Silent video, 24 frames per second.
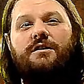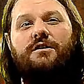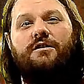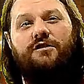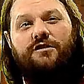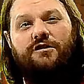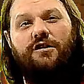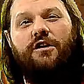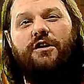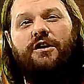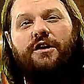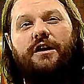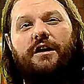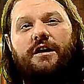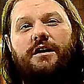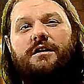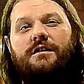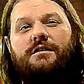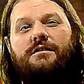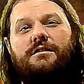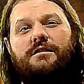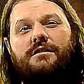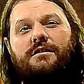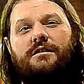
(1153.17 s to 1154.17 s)

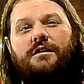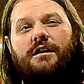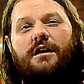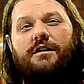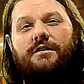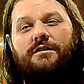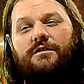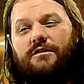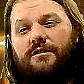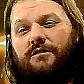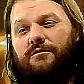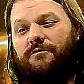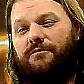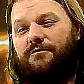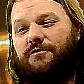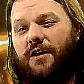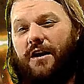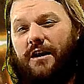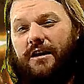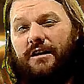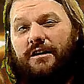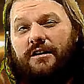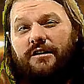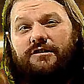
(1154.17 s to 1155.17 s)
So
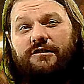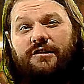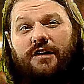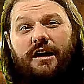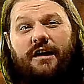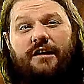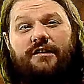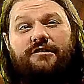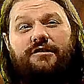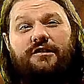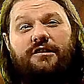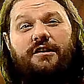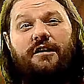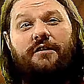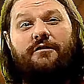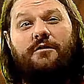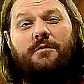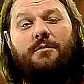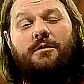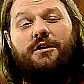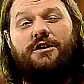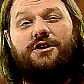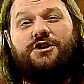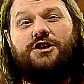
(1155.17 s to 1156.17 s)
Freddy decides that
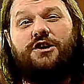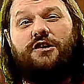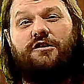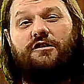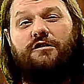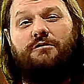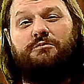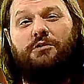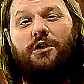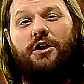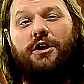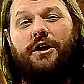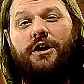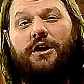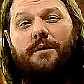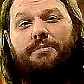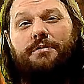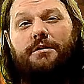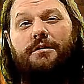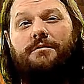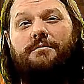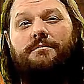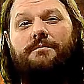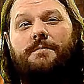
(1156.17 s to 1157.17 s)
everybody should split up
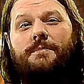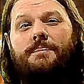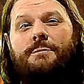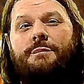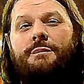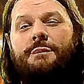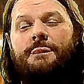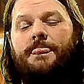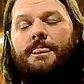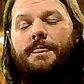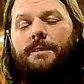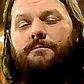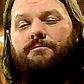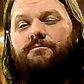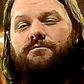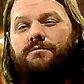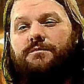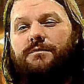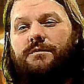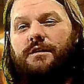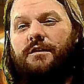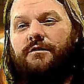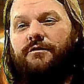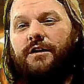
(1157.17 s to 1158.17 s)

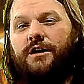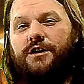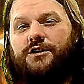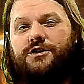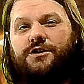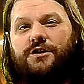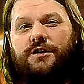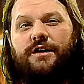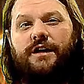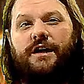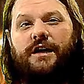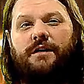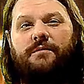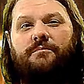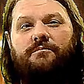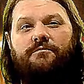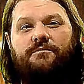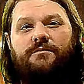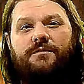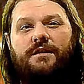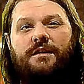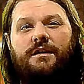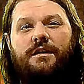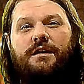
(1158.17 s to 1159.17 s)
eventually.
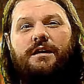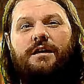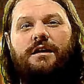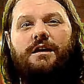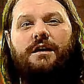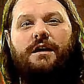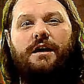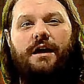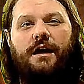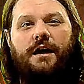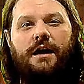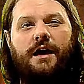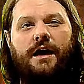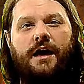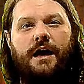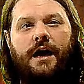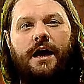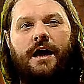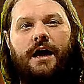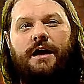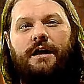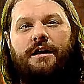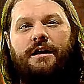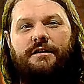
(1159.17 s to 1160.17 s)

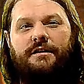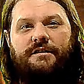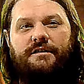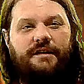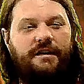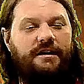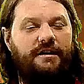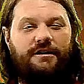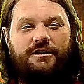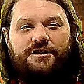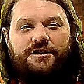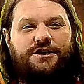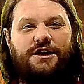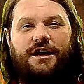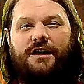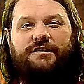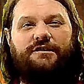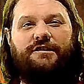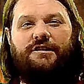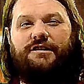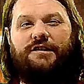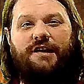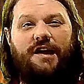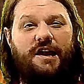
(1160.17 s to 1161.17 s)
And Dean
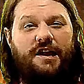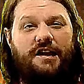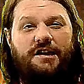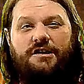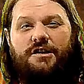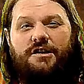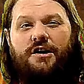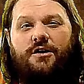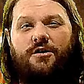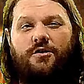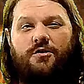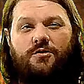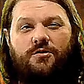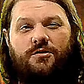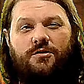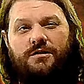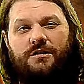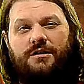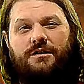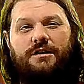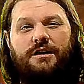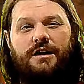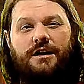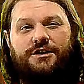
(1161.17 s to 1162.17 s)
shakes his head, "No,
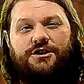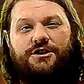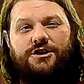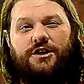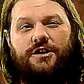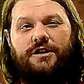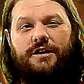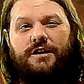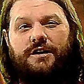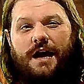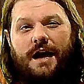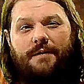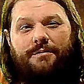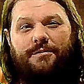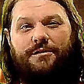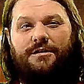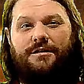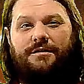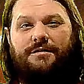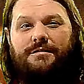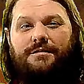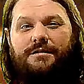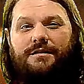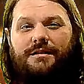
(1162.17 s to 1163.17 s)
that shouldn't
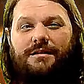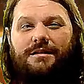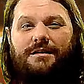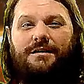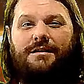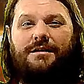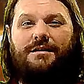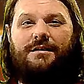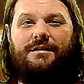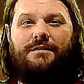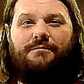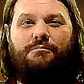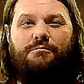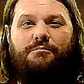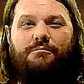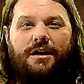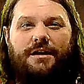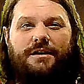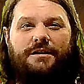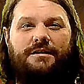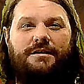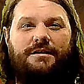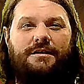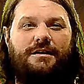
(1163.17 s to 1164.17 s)
happen."
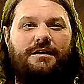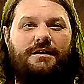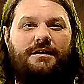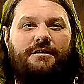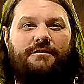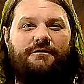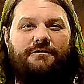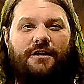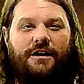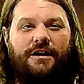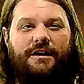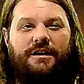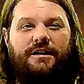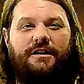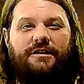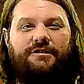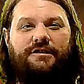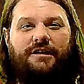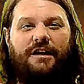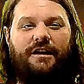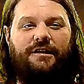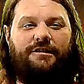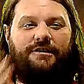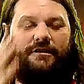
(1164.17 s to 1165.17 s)
But Freddy
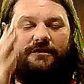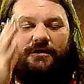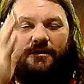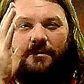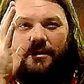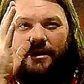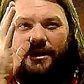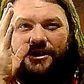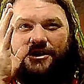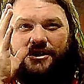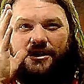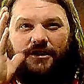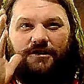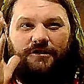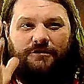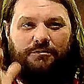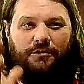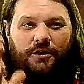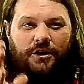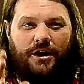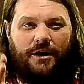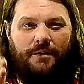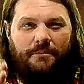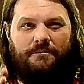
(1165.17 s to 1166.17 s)
decides everybody should
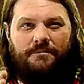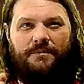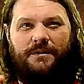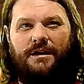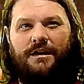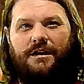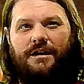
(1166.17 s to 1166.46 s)
split up.